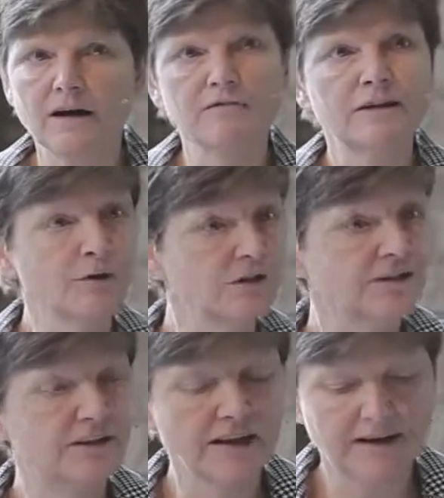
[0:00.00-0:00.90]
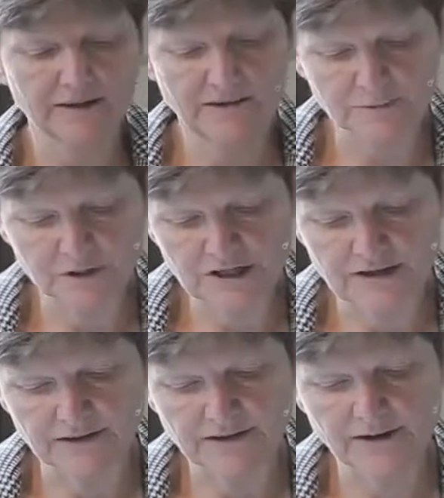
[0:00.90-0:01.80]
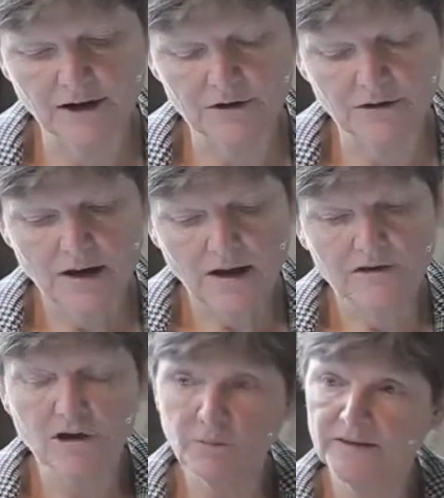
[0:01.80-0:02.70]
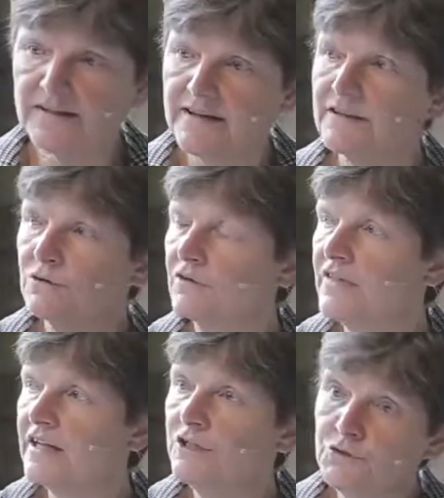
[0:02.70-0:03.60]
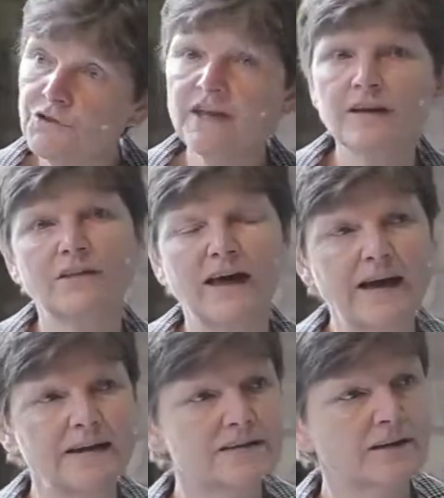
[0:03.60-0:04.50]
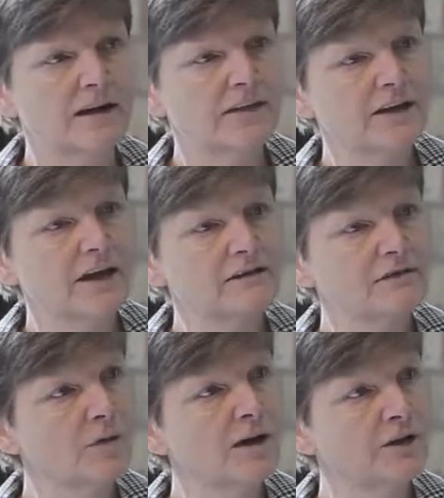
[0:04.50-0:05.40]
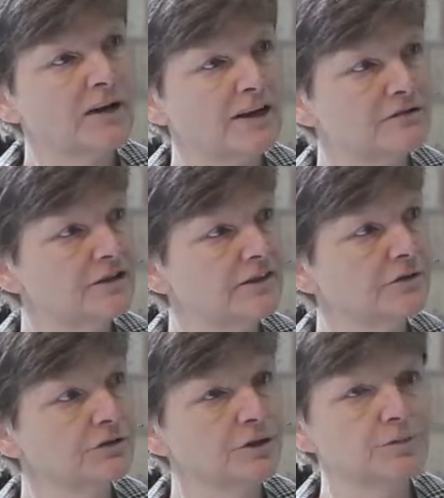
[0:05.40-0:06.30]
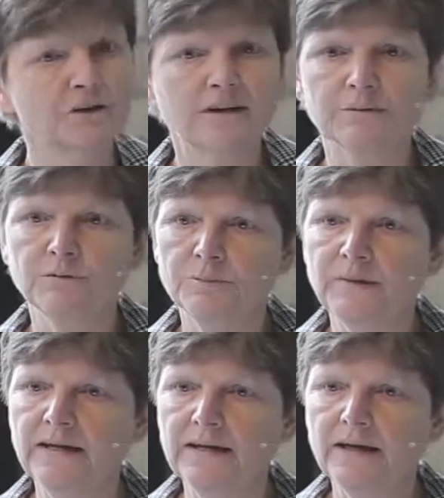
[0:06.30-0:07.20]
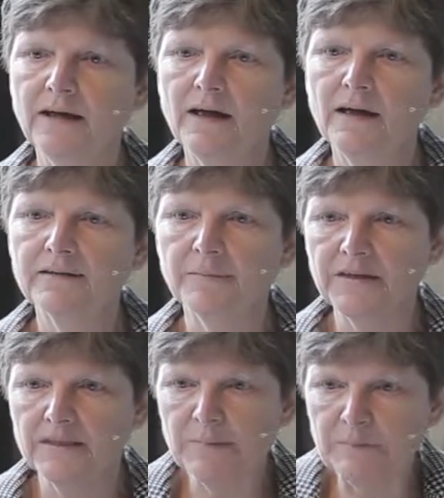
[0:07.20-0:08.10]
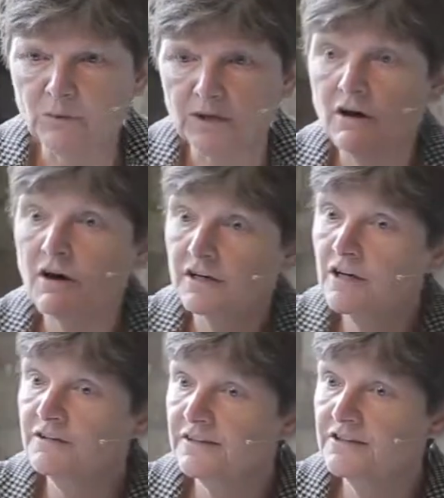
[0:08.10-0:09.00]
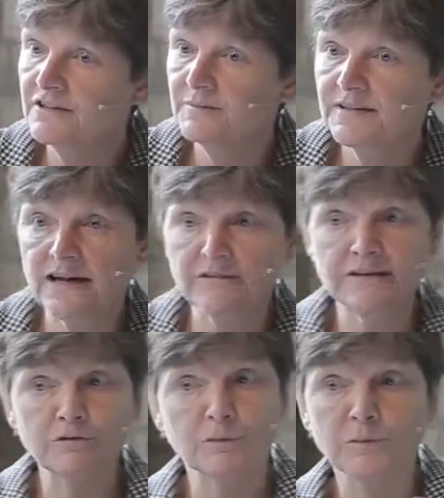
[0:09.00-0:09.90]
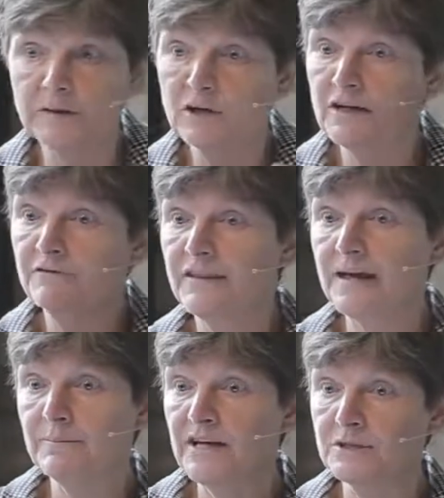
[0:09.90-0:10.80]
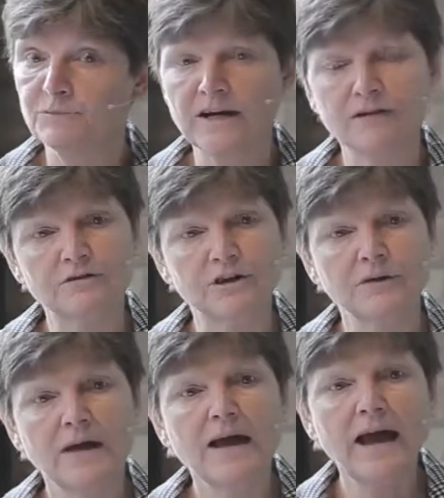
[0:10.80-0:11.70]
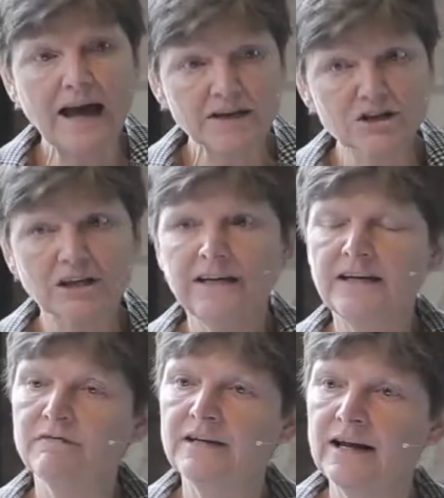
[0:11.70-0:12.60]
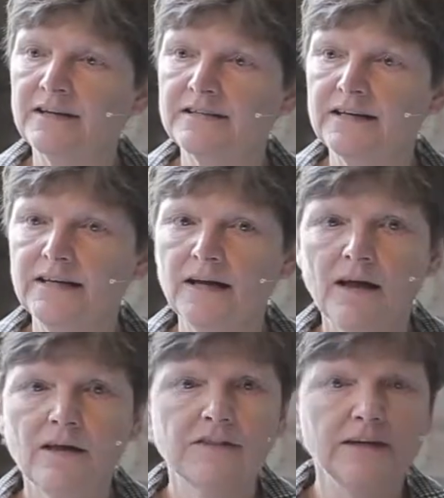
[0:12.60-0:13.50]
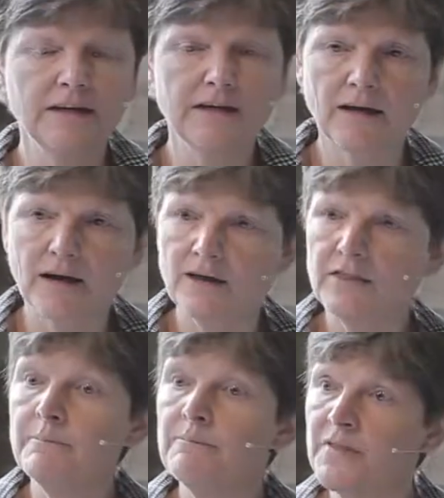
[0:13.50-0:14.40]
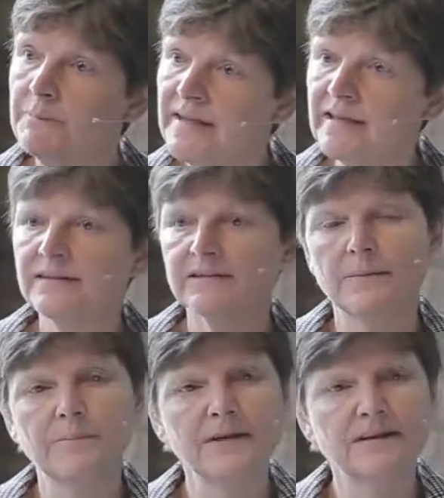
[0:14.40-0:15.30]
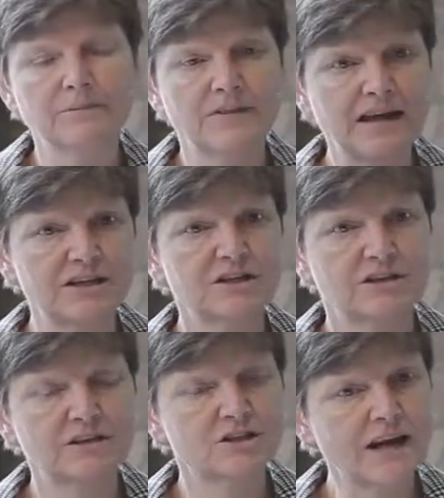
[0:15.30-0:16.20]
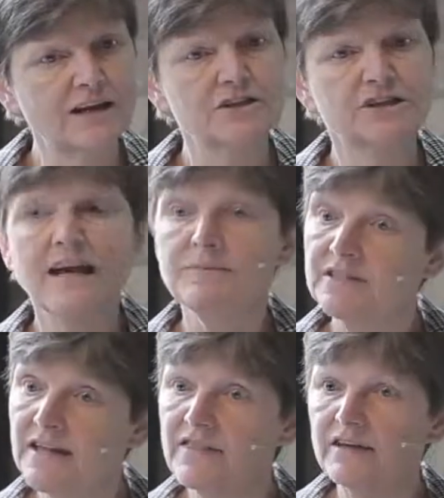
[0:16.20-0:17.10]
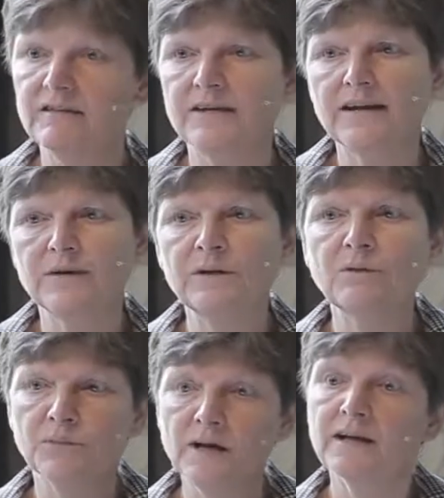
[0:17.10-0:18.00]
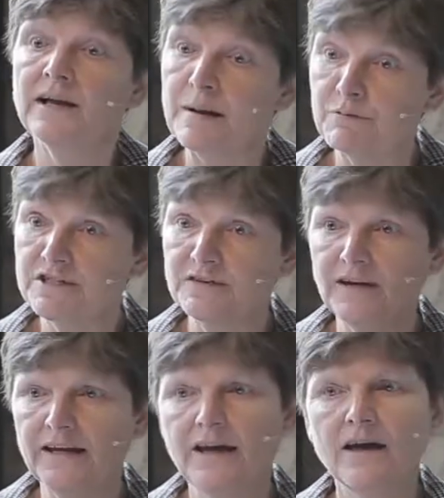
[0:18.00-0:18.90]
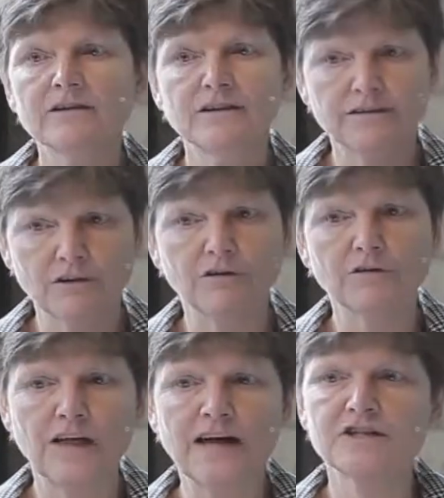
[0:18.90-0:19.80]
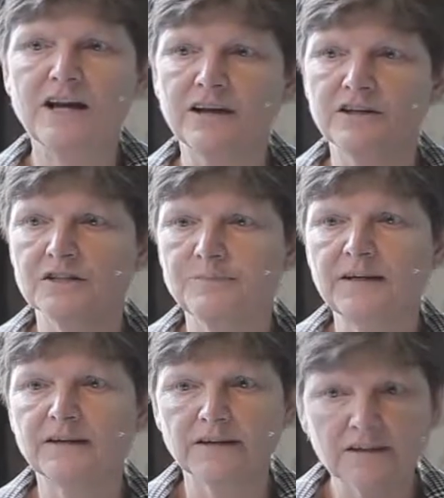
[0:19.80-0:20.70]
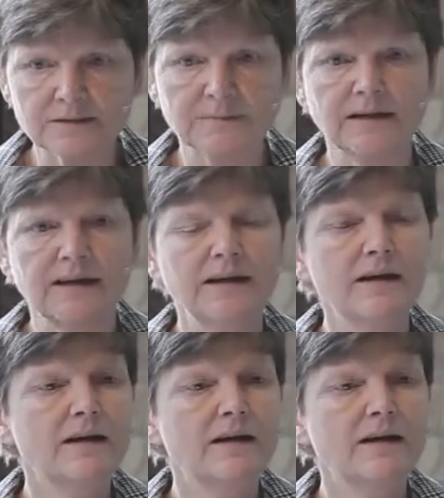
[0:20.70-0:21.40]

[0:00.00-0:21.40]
responding to that consumer agenda. So notwithstanding all of that, you'd think that the idea of working on how to reduce salt in your products would be something that people would guard closely to themselves, and everyone would be looking for that major breakthrough. Actually, in reality, the biggest companies with the challenge came together and said, we want to work collaboratively to solve that challenge, because ultimately